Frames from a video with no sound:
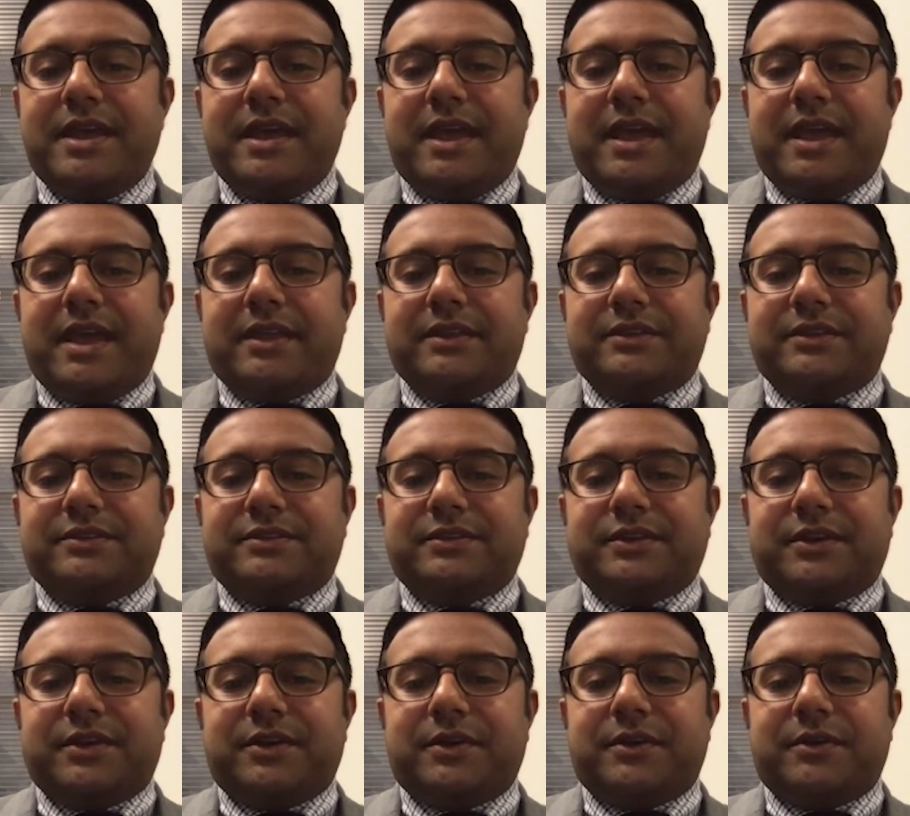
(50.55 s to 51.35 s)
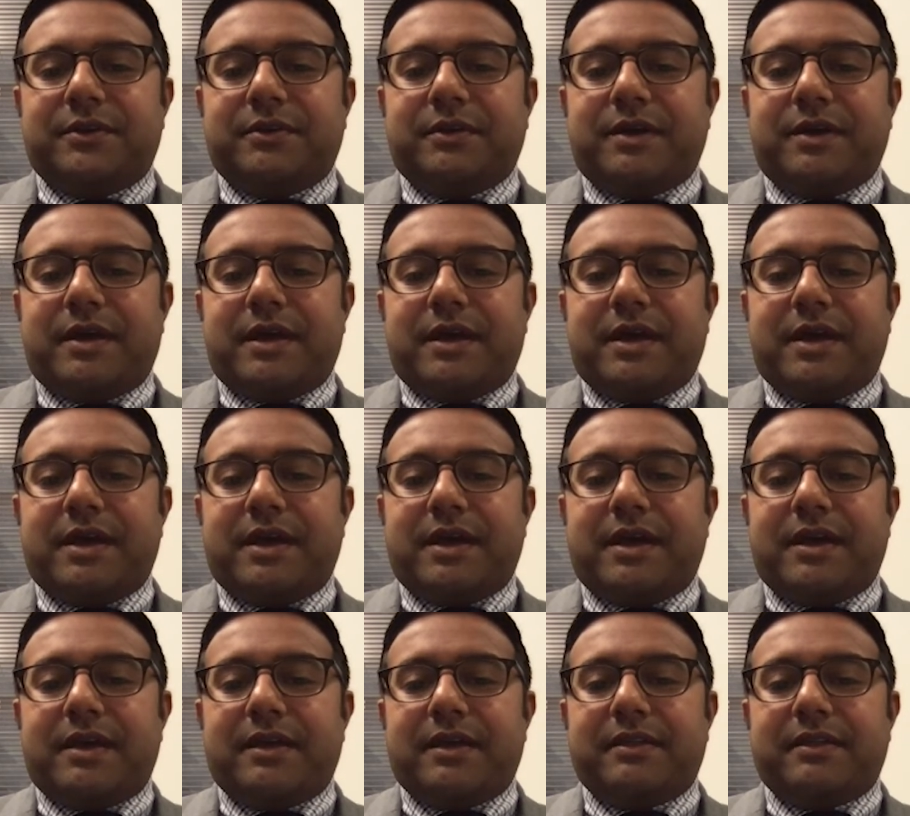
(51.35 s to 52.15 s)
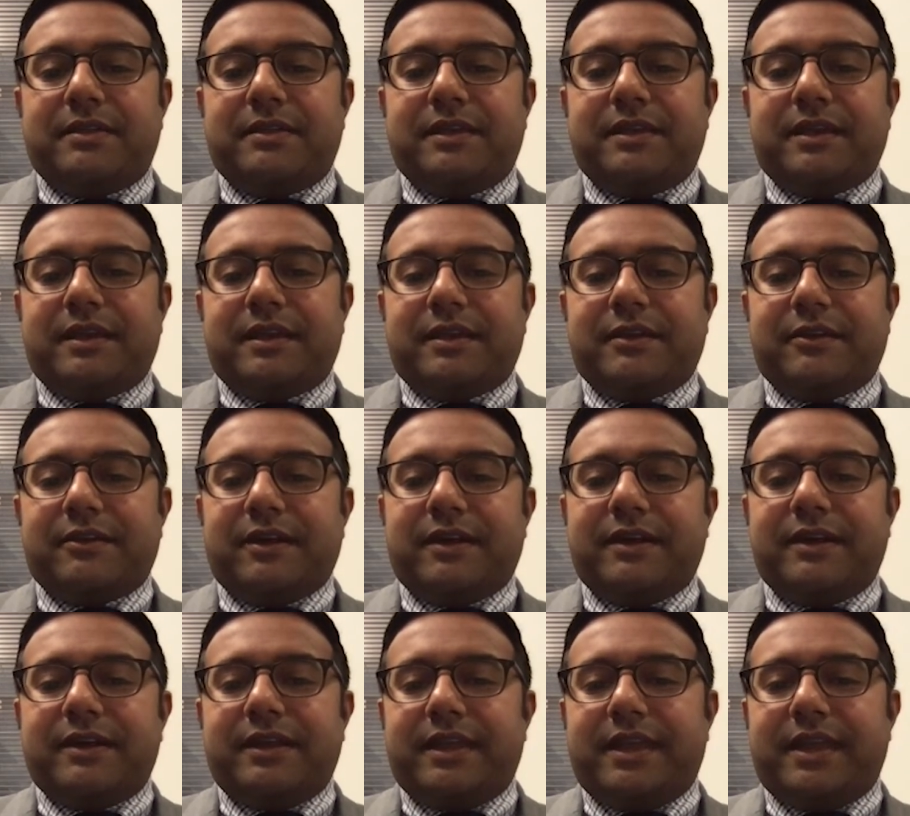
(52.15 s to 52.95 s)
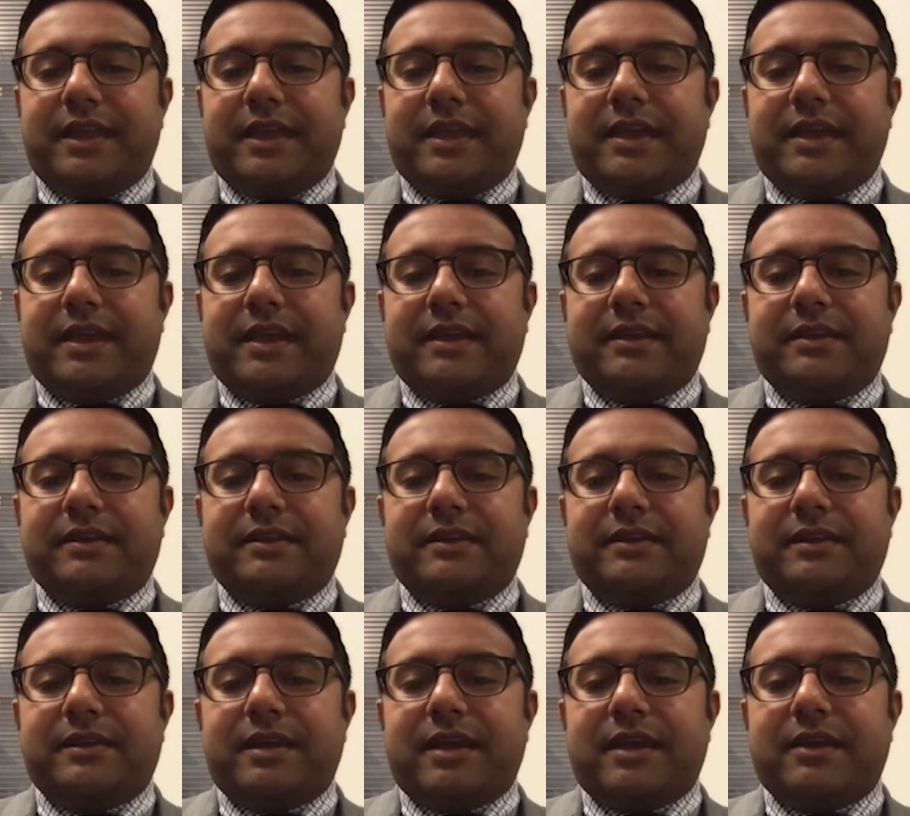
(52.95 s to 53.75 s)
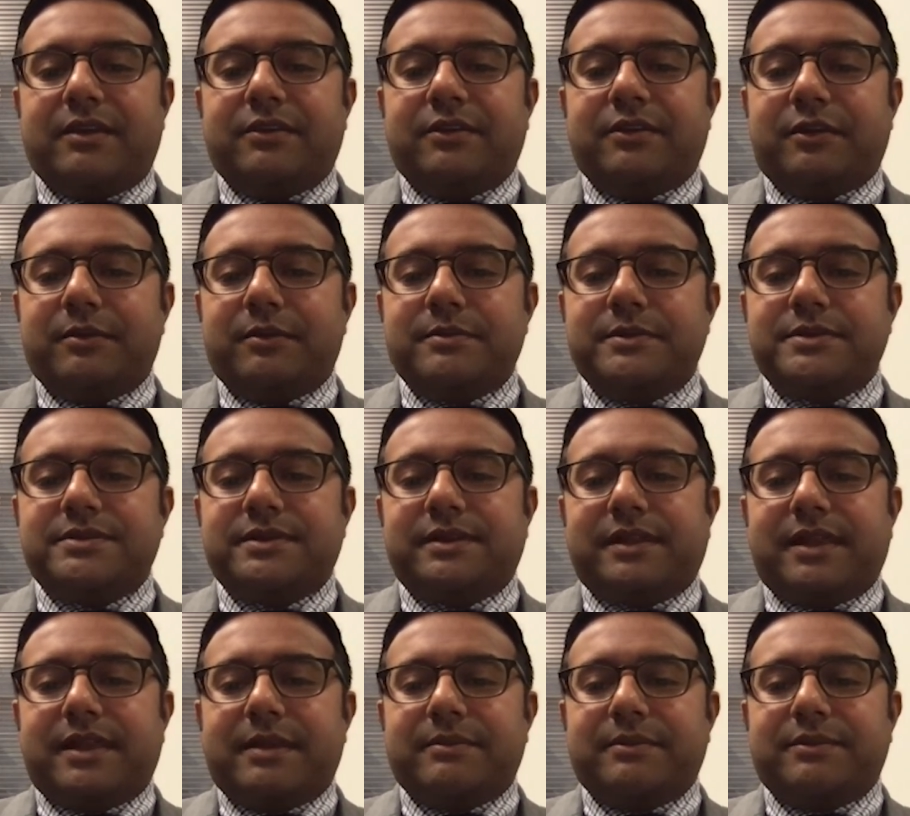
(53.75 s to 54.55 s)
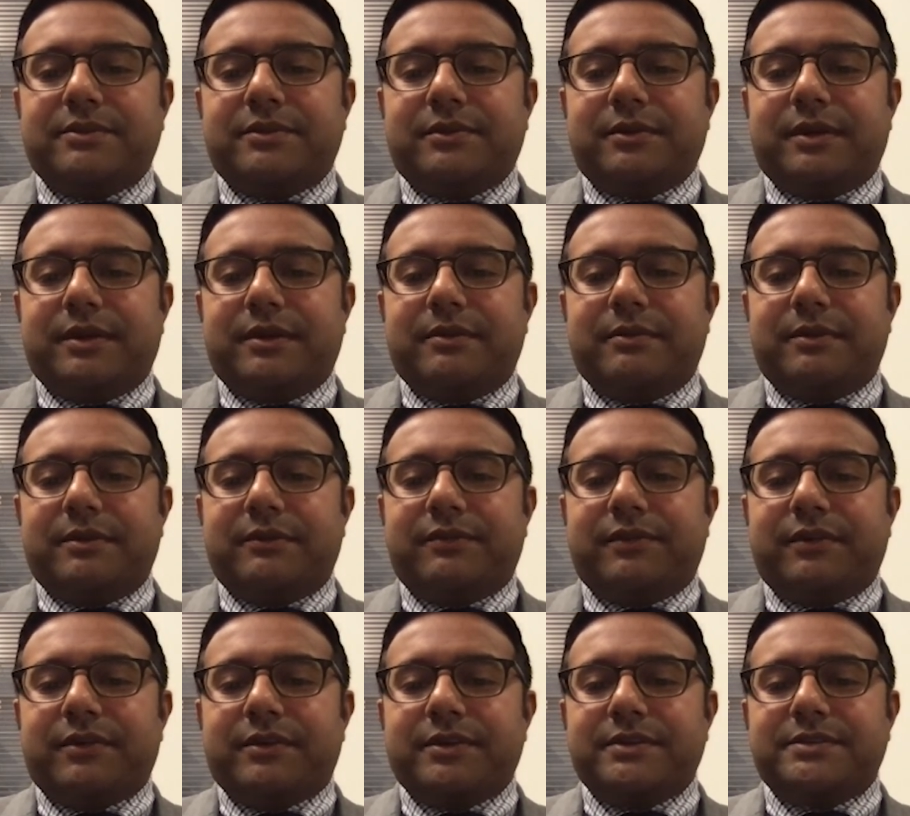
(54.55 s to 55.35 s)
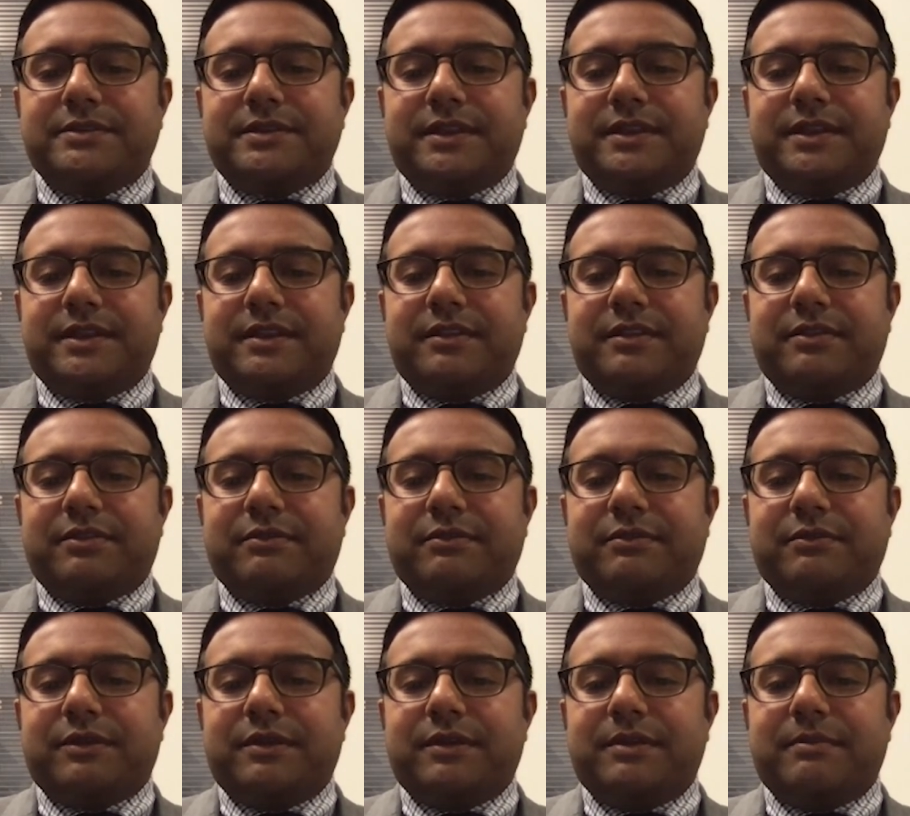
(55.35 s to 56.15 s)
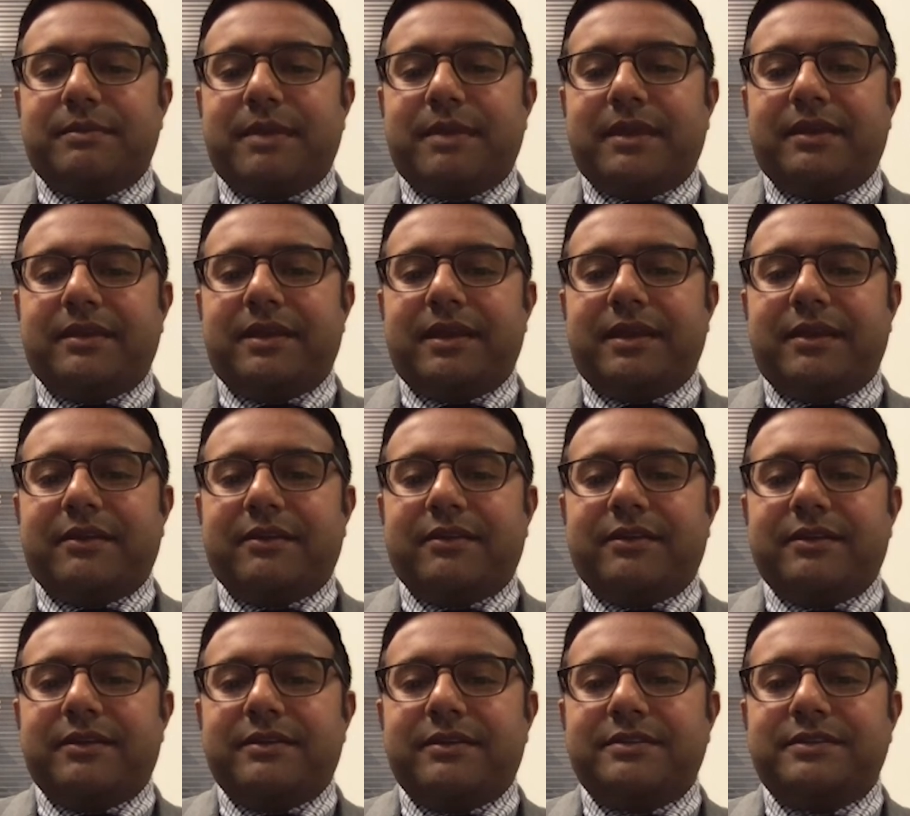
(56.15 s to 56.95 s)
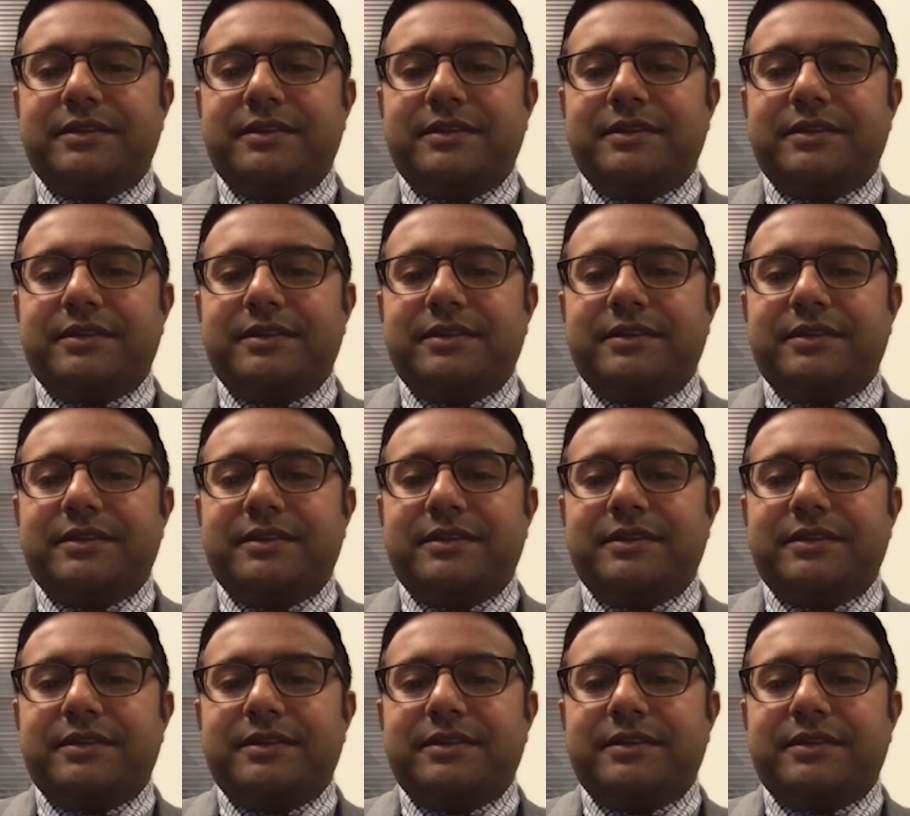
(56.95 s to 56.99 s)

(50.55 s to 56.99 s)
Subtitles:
And so the Kurani AI and neuroimaging laboratory, we focus in three main areas.